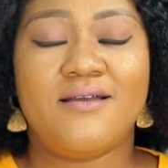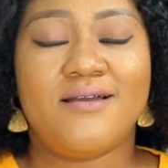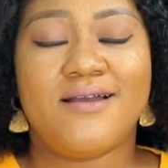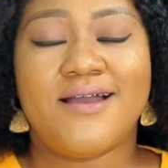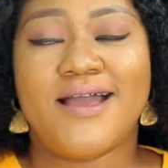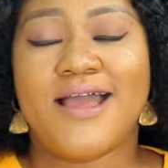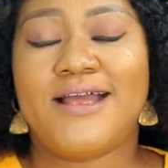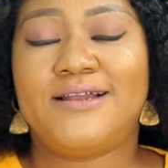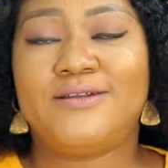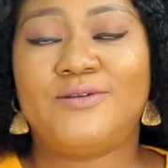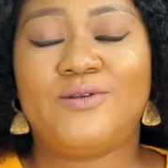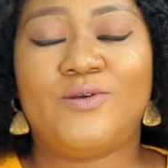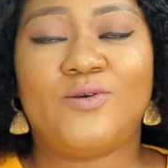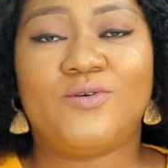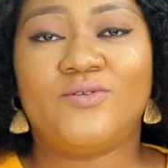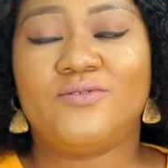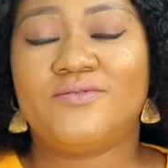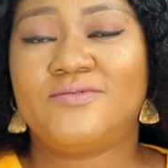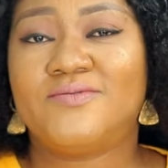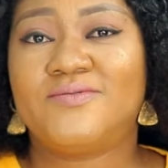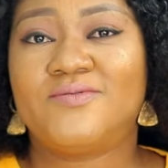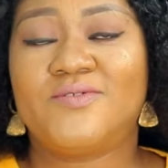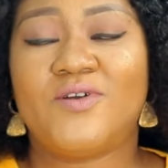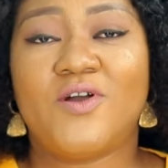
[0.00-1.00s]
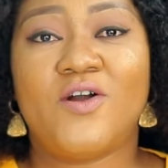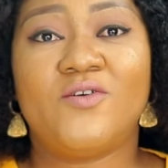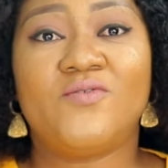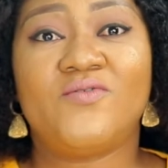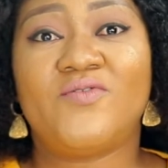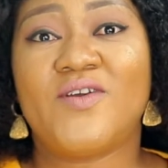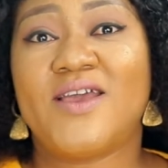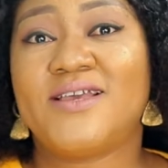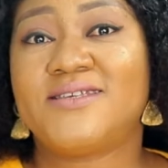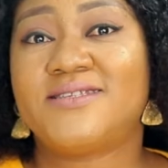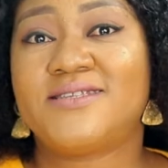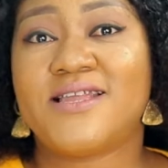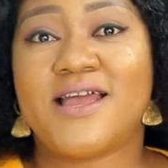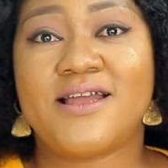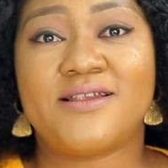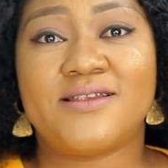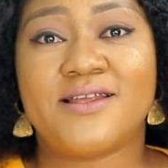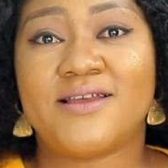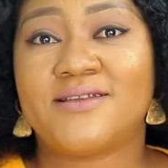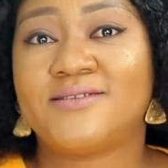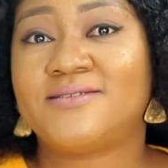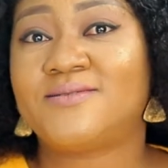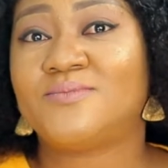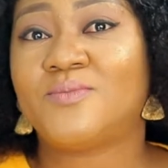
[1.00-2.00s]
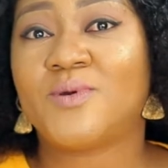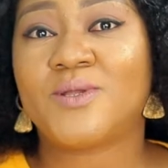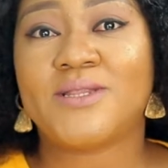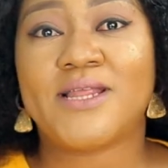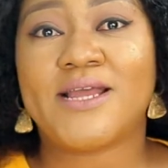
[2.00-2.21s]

I don't know, unfair standards more